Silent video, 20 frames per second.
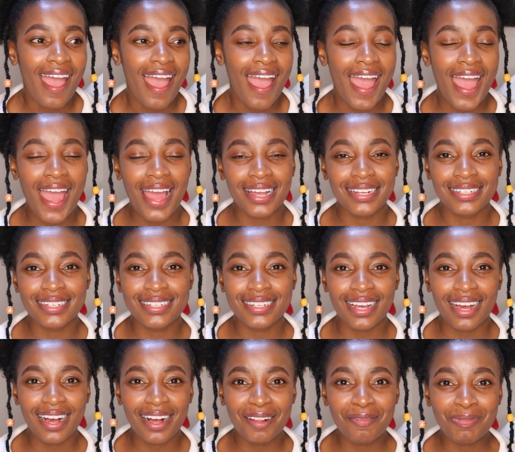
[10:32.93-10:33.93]
And
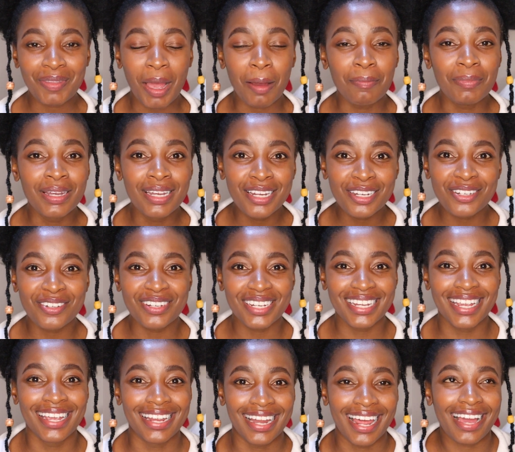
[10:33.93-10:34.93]
I'm
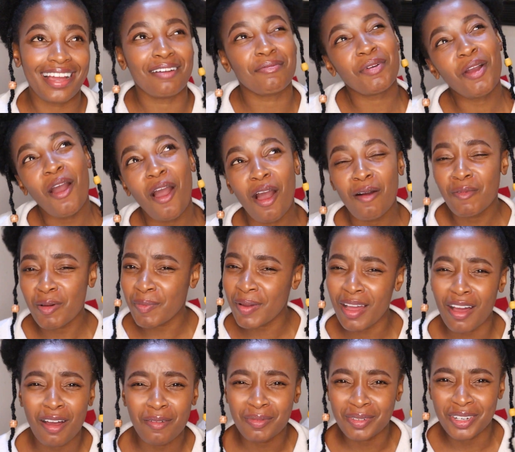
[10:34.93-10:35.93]
literally like, I'm
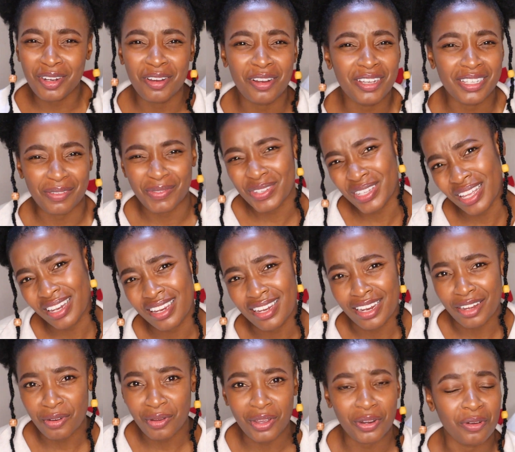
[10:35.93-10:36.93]
calm, you know, because I've studied
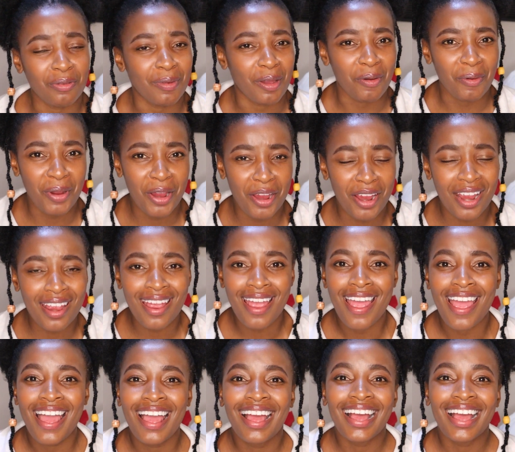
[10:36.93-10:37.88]
and I know my work.